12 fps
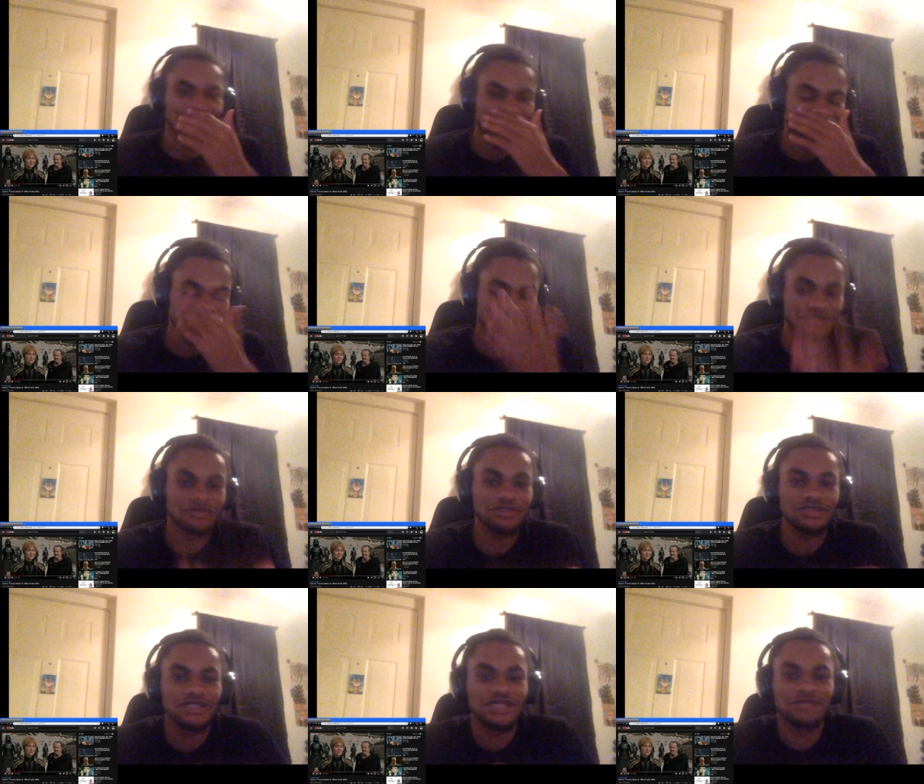I'm not good with
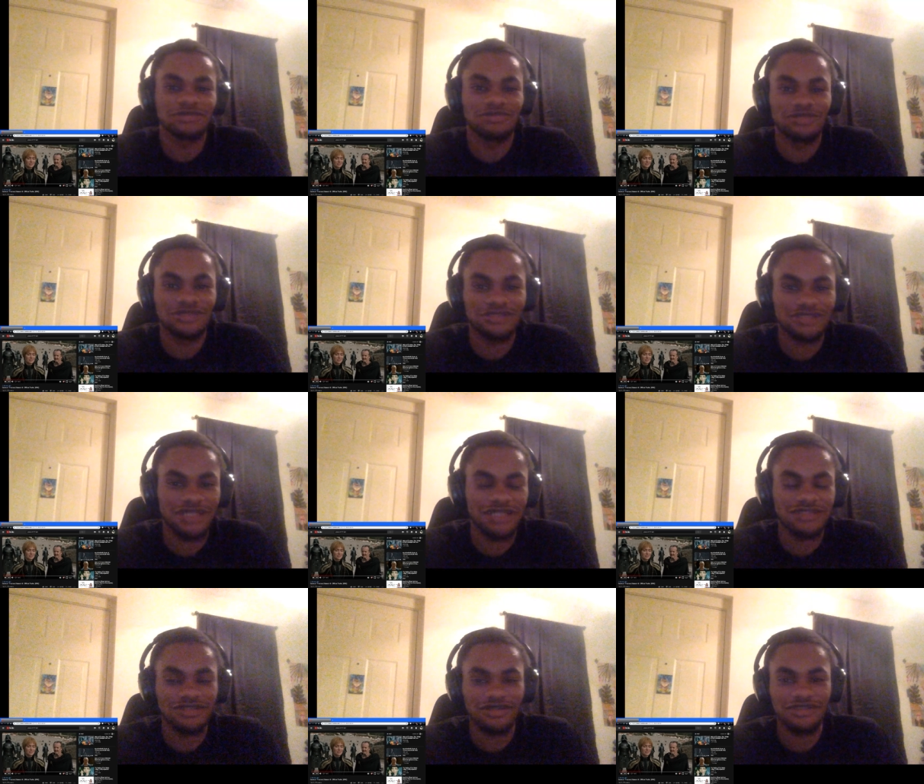their names, but I
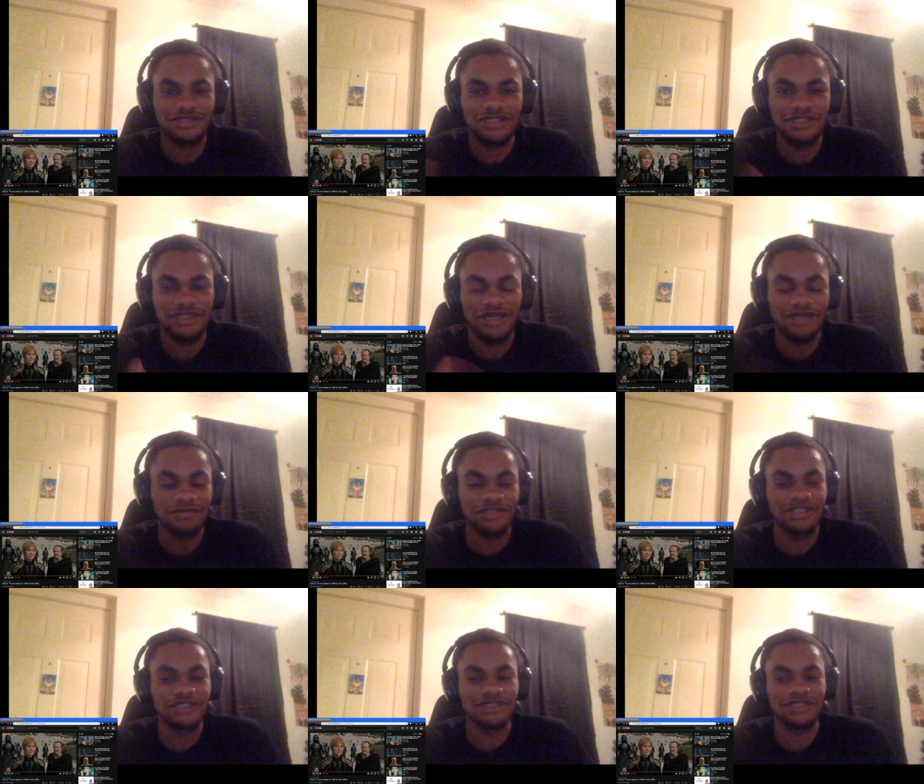thought he died, but
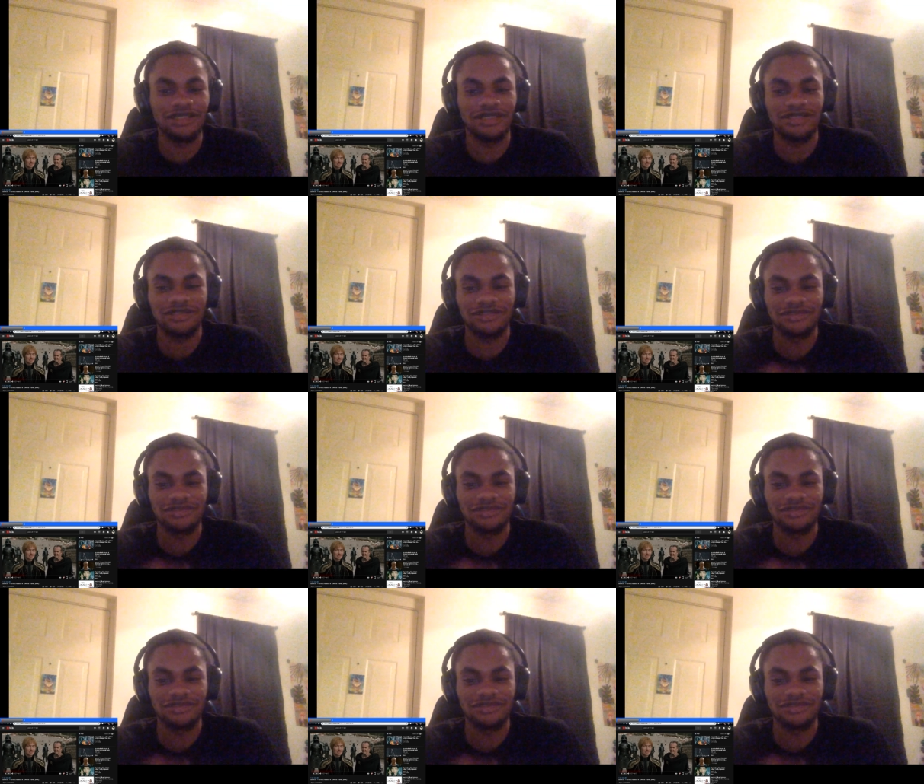he didn't die.